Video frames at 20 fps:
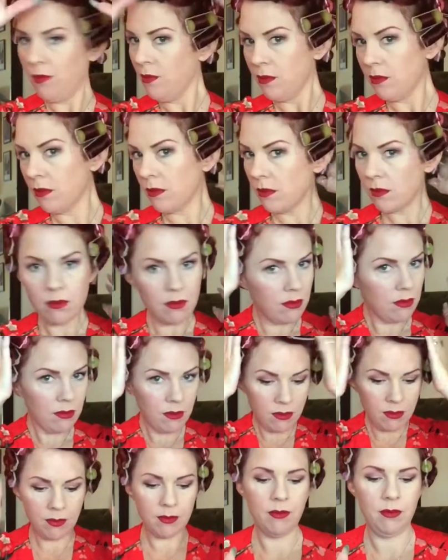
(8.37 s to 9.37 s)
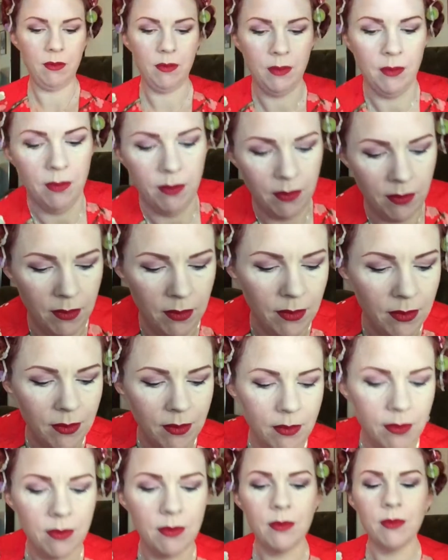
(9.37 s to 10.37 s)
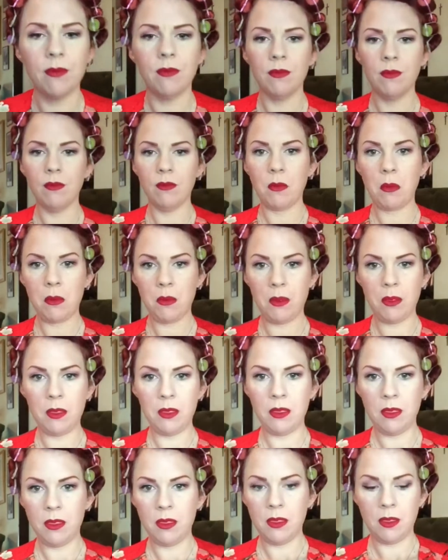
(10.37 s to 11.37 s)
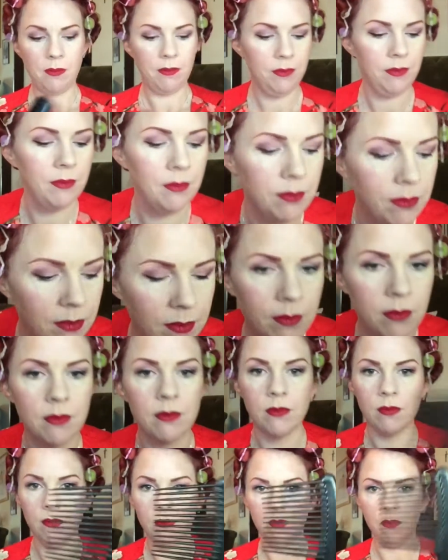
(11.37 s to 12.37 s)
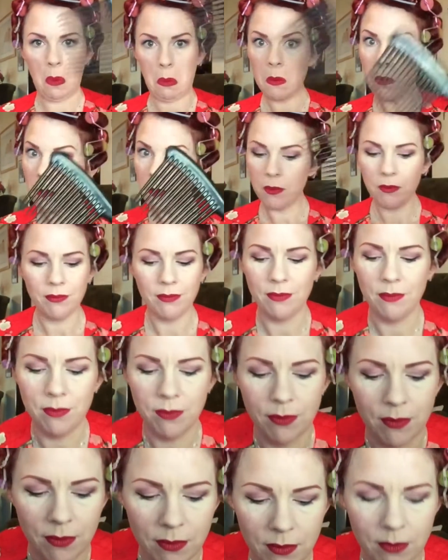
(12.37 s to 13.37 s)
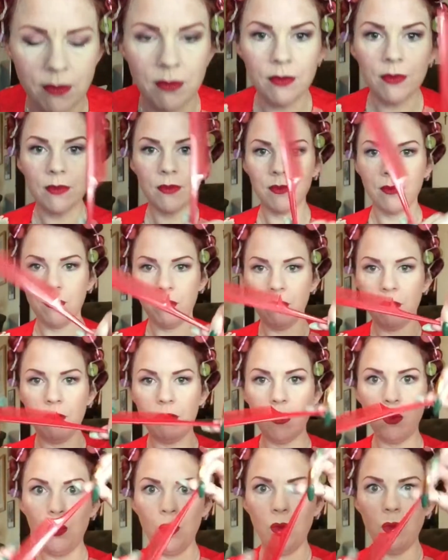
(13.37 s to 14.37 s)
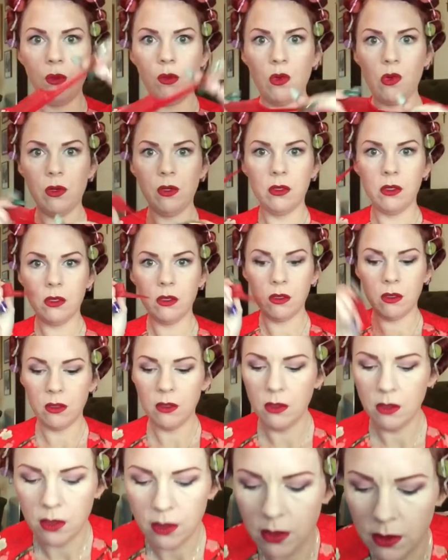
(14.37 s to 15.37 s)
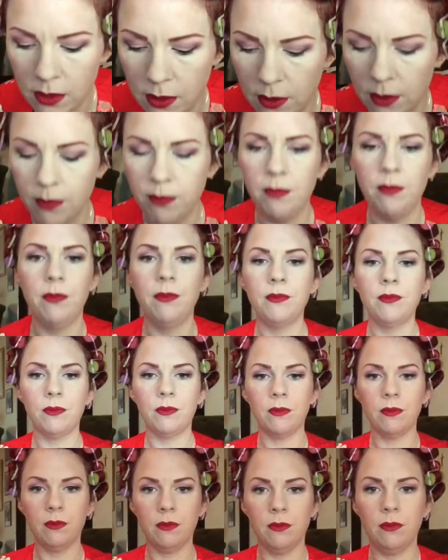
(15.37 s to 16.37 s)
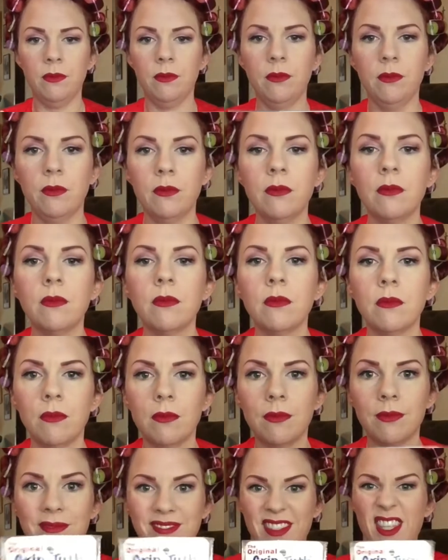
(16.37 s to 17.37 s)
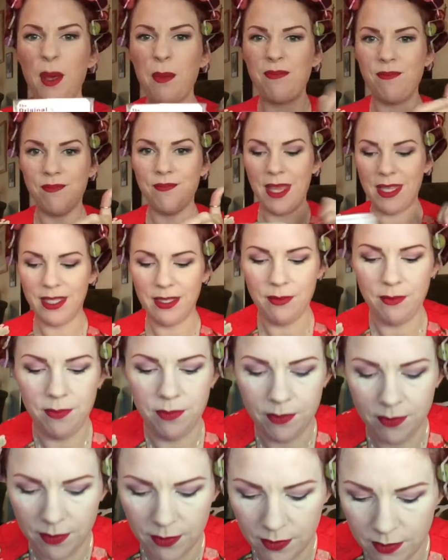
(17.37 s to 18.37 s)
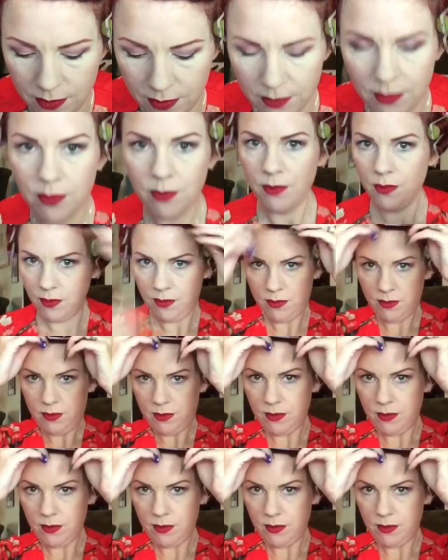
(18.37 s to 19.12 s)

and welcome to my very first YouTube hair tutorial. I'm doing my standard 1940 style brush out from a wet set I did the day before.